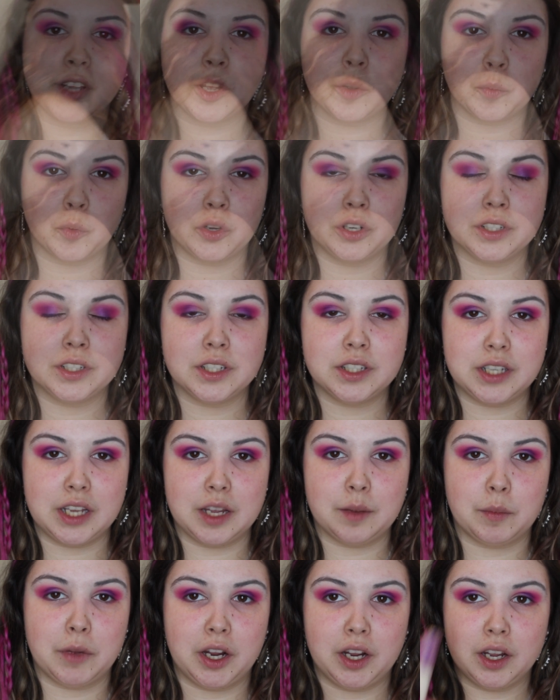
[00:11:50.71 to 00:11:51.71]
Now I'm going to
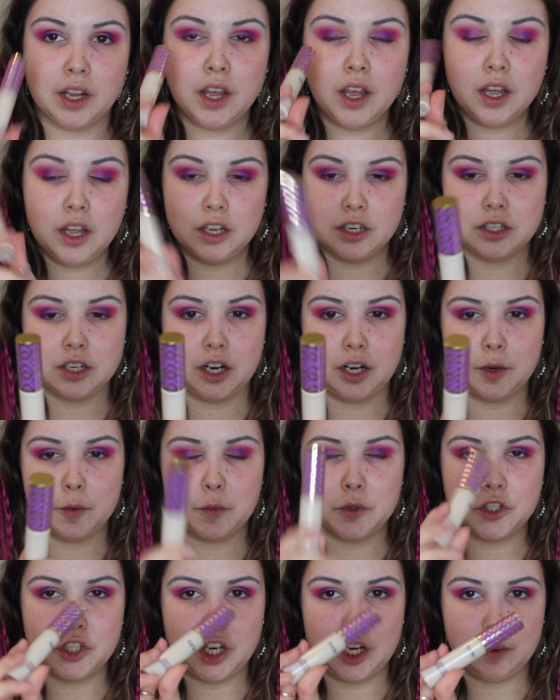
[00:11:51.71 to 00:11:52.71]
take my
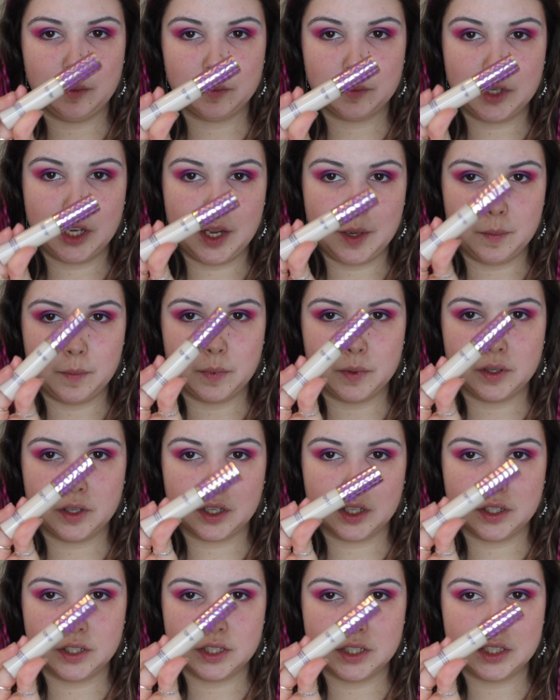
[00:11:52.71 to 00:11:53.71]
Tarte Shape Tape
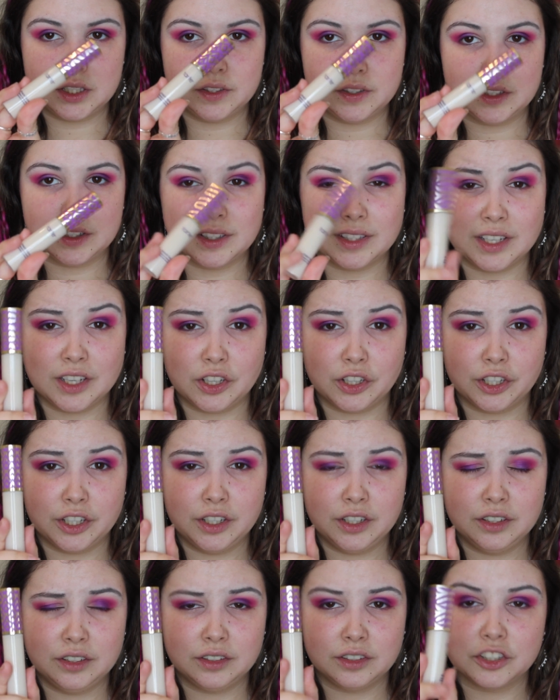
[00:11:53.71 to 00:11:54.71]

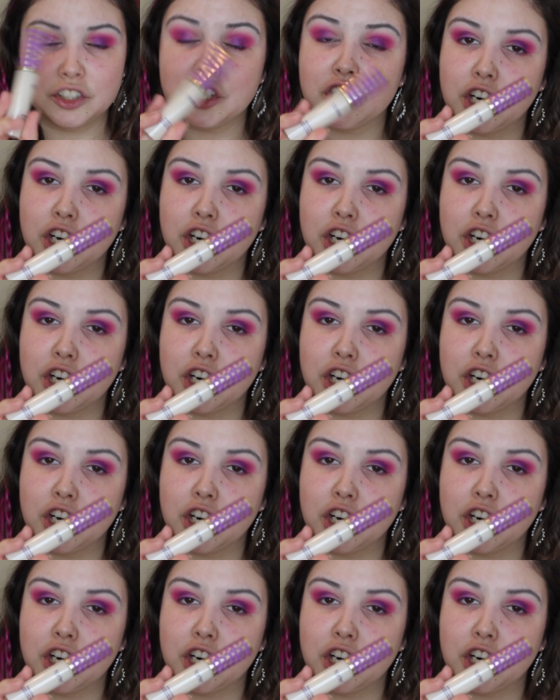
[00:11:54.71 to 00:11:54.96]
Concealer